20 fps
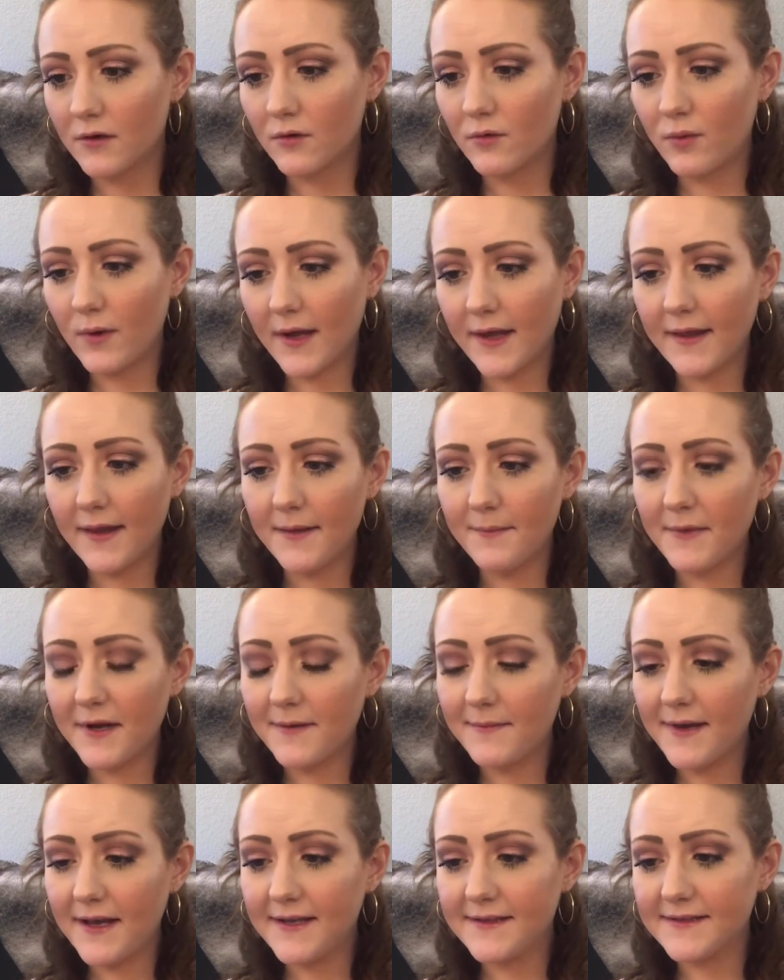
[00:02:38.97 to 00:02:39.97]
Quickly
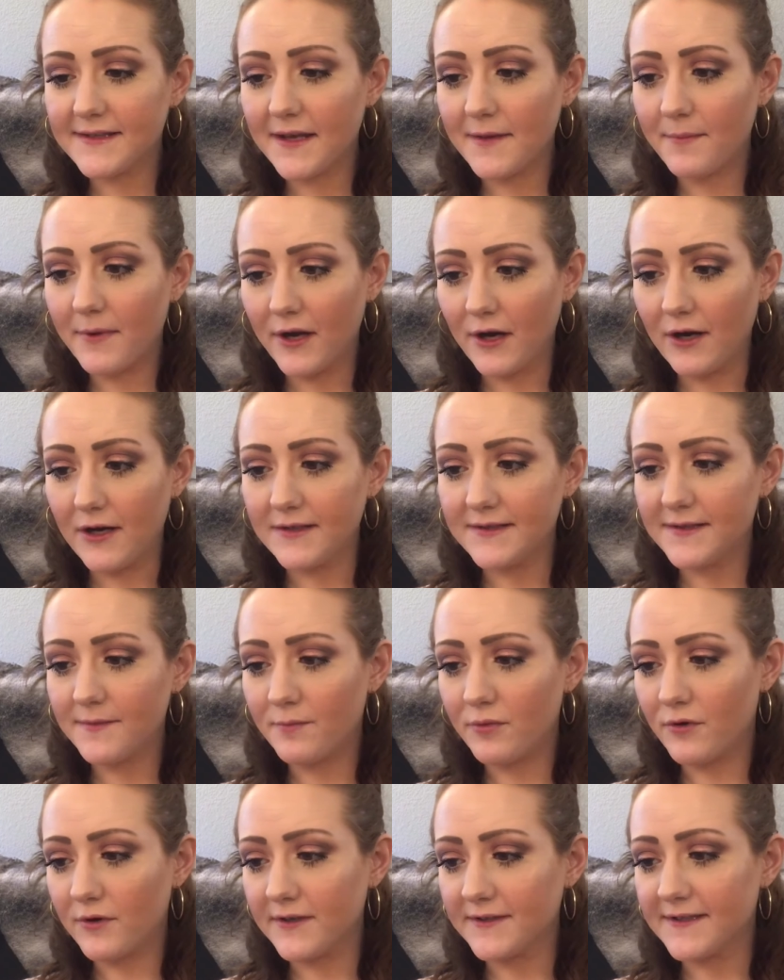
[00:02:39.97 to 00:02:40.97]
minimize the appearance of
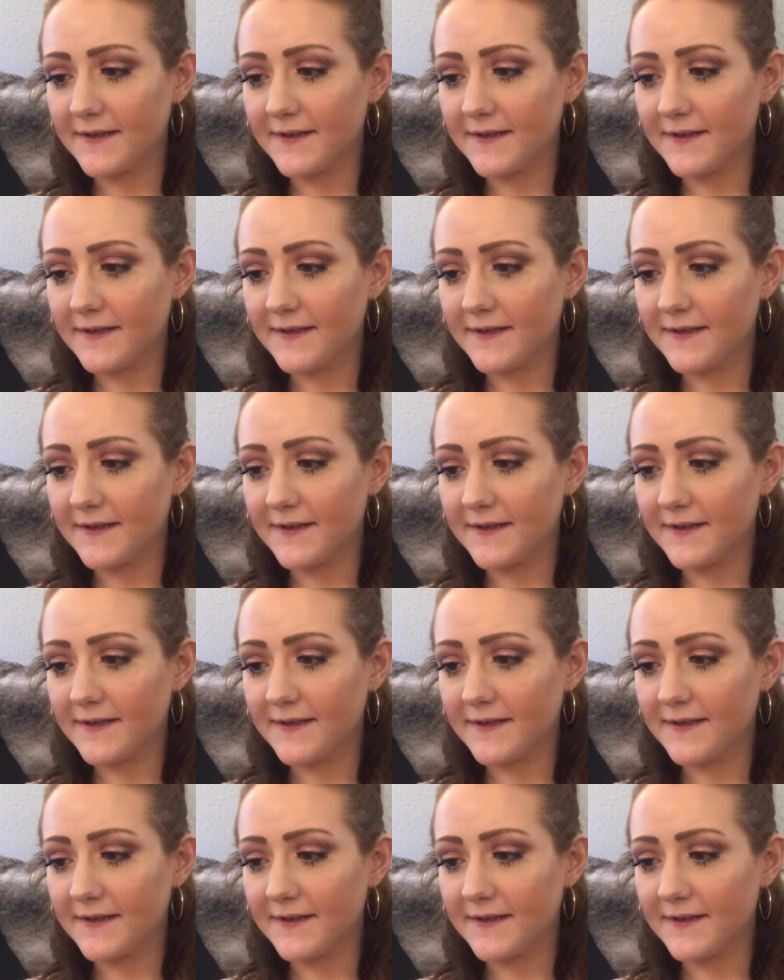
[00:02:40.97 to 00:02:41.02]
pores